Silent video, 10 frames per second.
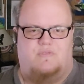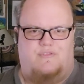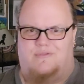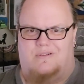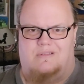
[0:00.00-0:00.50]

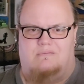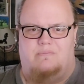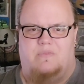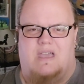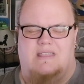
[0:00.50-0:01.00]
for,
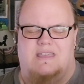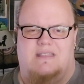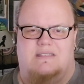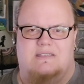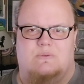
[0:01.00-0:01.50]
I
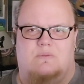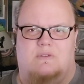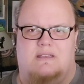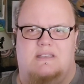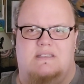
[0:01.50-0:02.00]
think this one
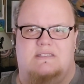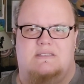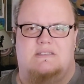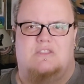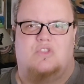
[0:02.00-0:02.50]

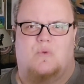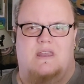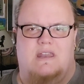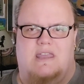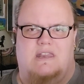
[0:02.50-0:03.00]
was
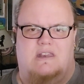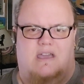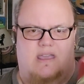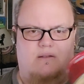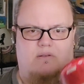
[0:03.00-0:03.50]

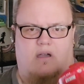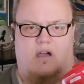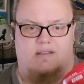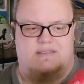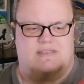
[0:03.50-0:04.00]
$3.99
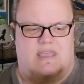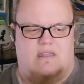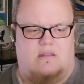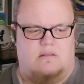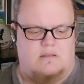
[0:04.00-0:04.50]
on
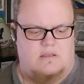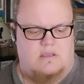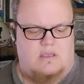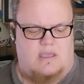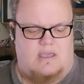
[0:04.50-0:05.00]
sale,
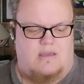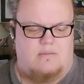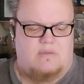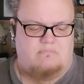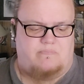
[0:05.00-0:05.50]

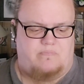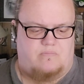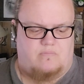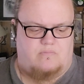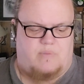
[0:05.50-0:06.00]

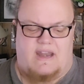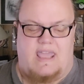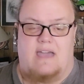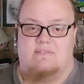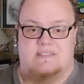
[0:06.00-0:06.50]
but I
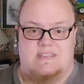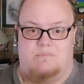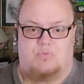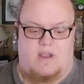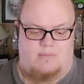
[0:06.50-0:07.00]
haven't
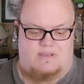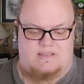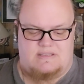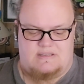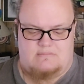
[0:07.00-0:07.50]
seen
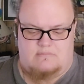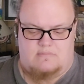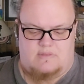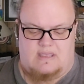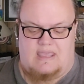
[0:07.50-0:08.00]
Primus
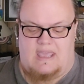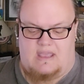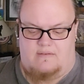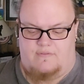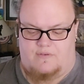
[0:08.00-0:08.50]

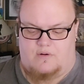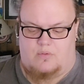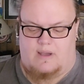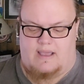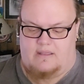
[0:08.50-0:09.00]
again for
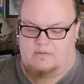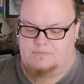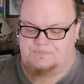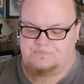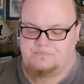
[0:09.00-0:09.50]
a while.